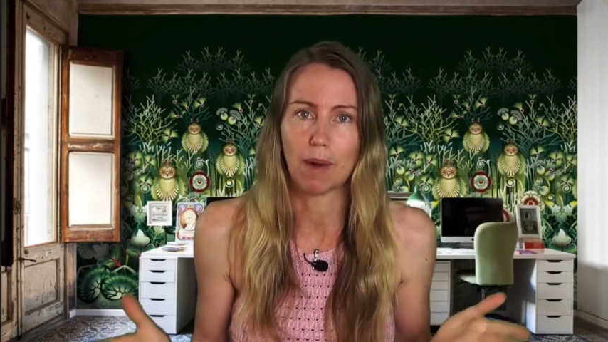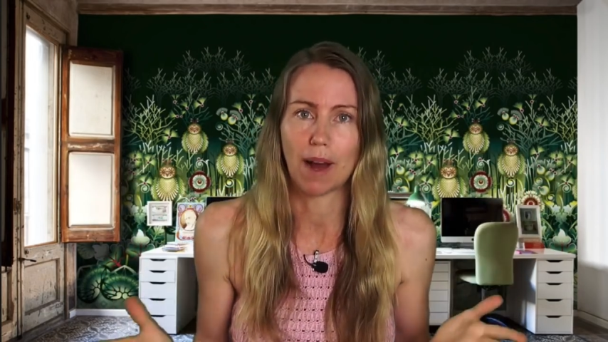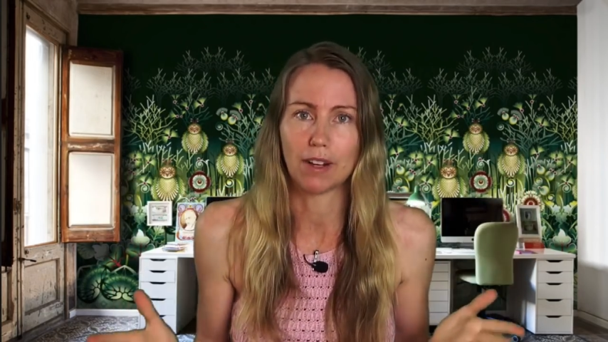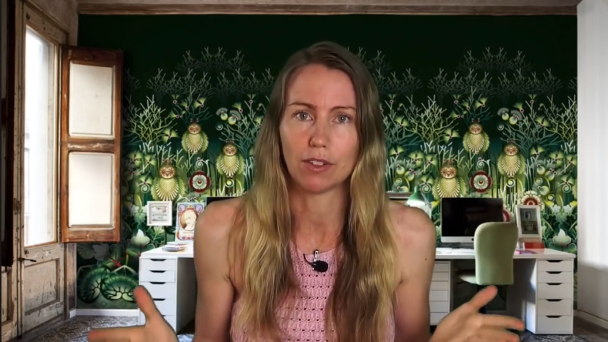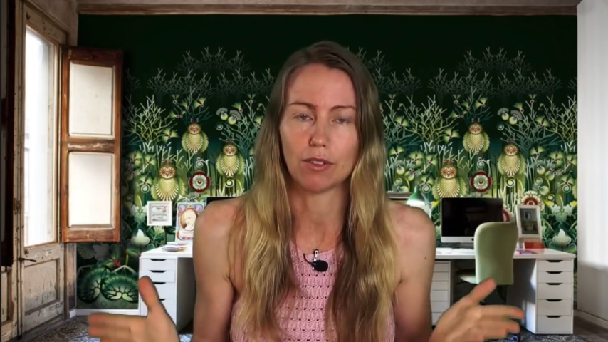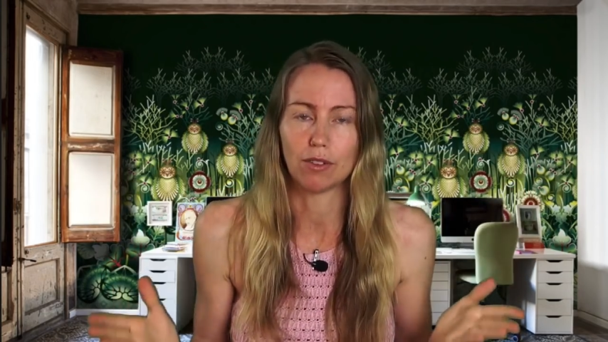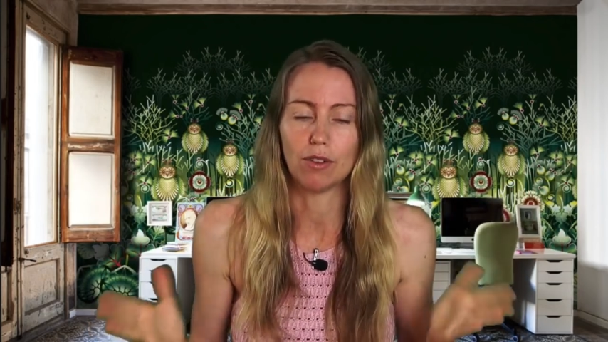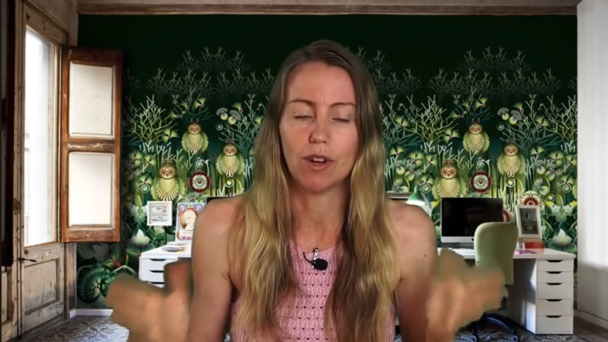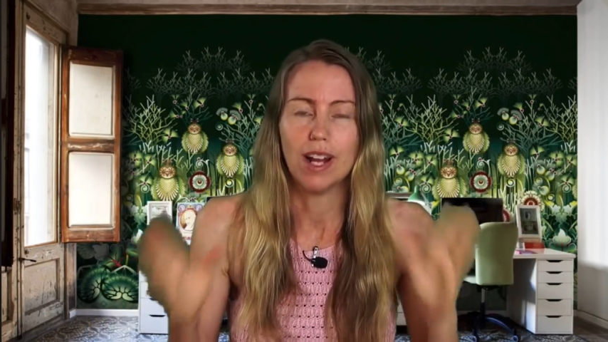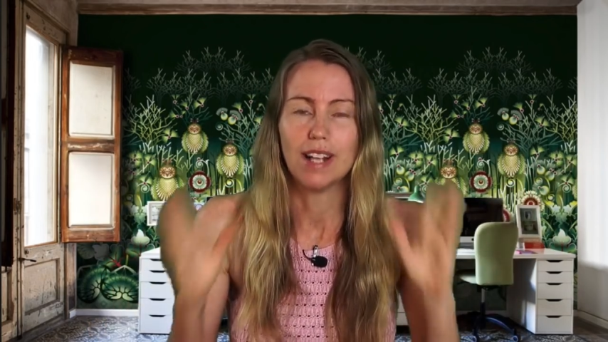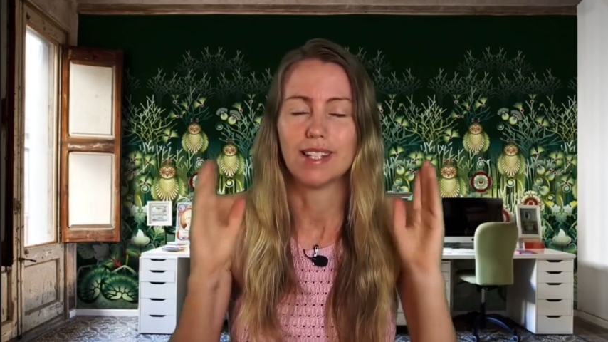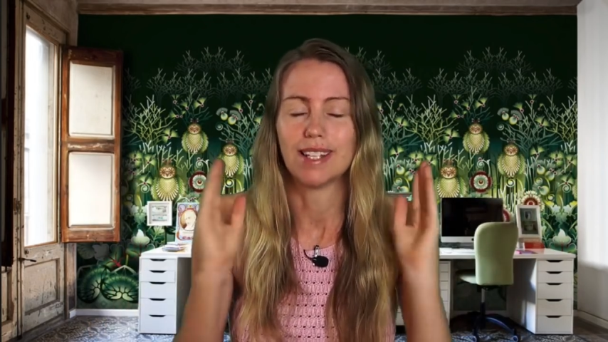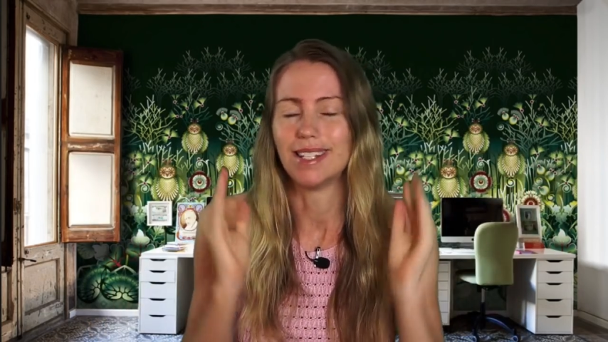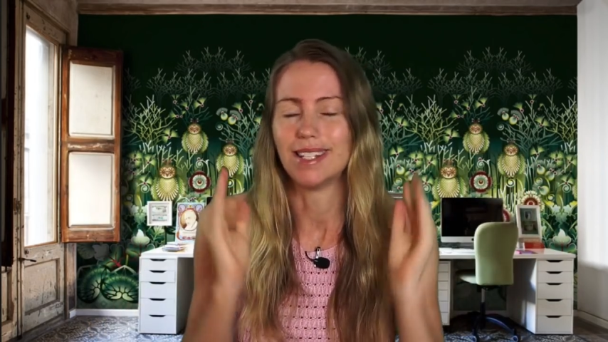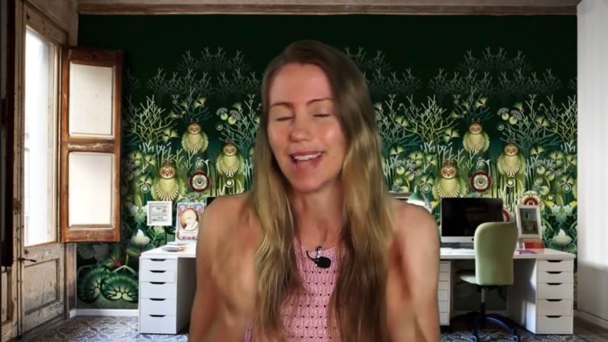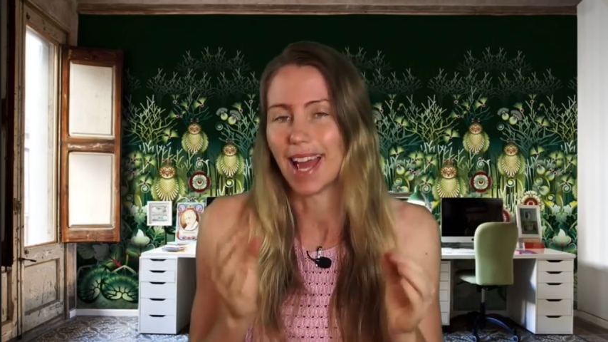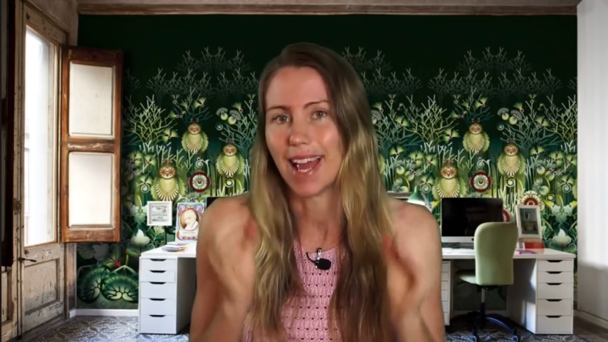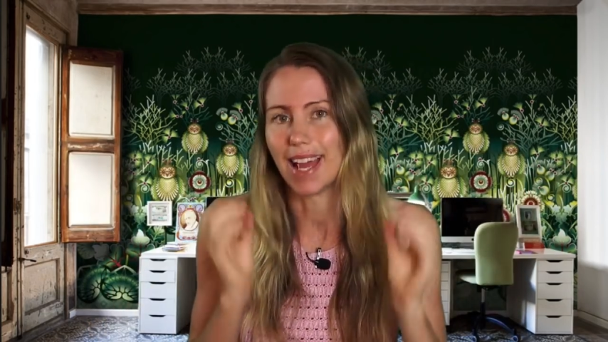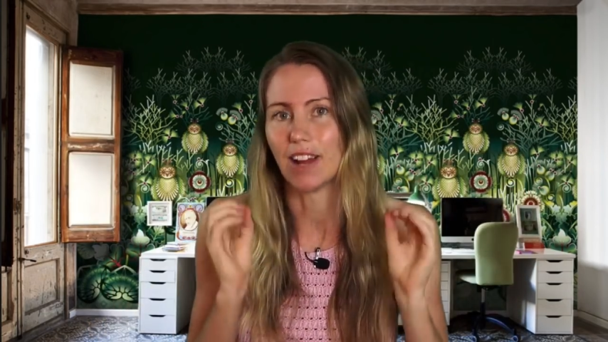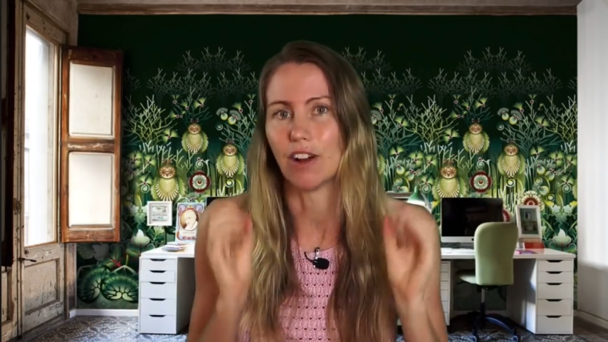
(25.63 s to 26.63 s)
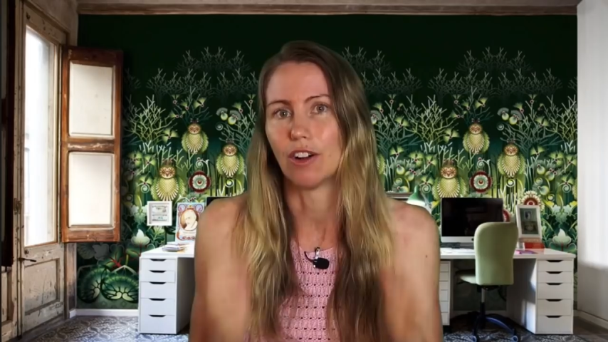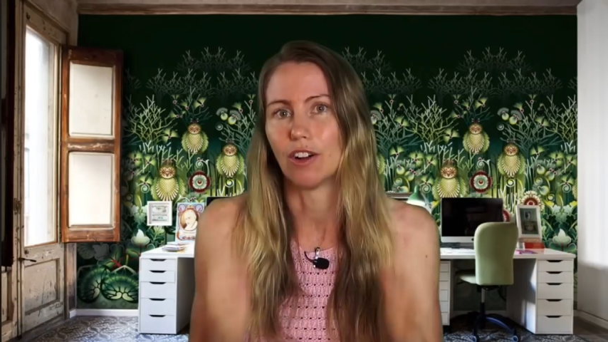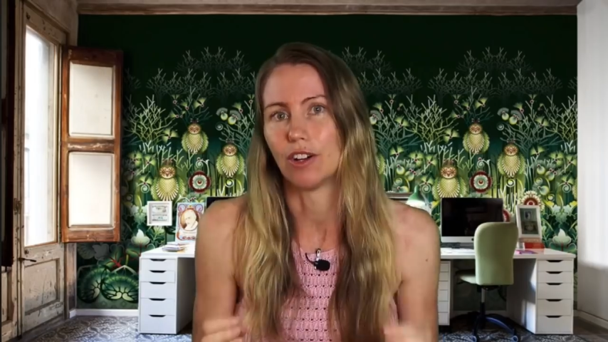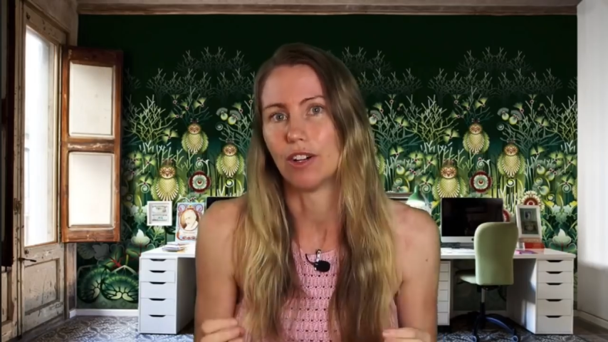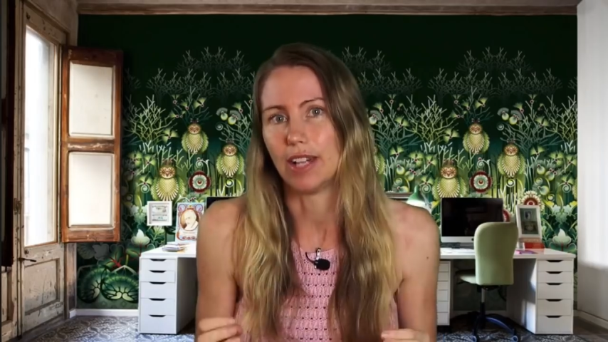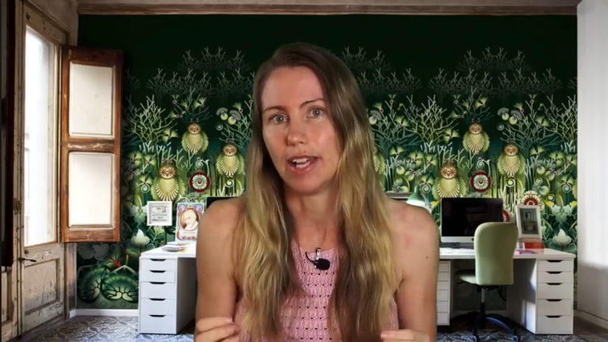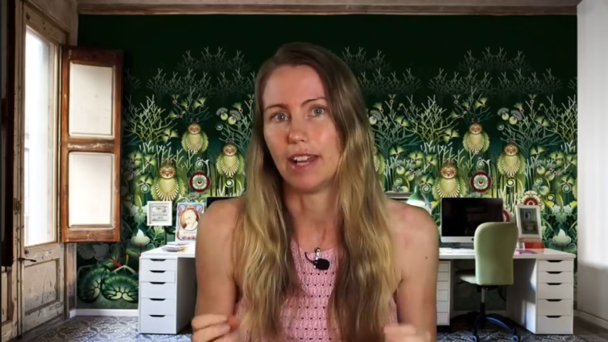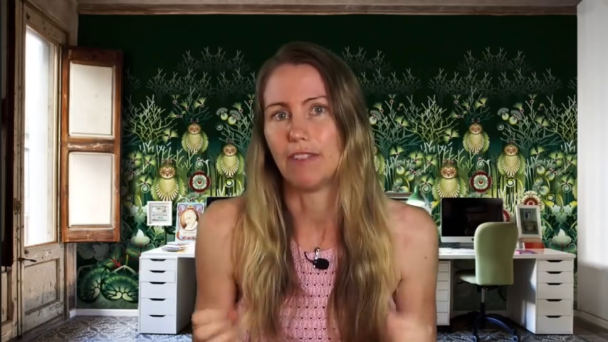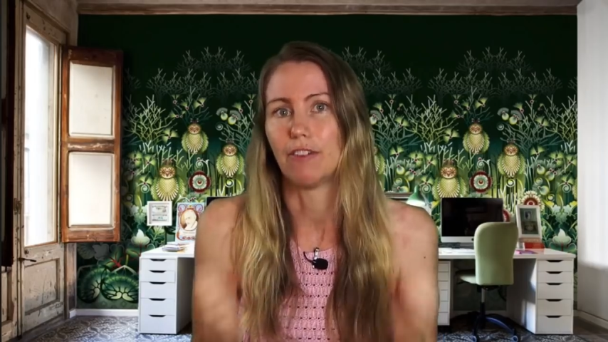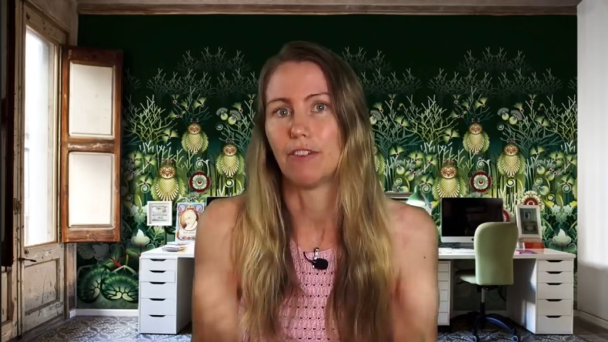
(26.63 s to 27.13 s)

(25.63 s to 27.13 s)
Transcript: bundle today only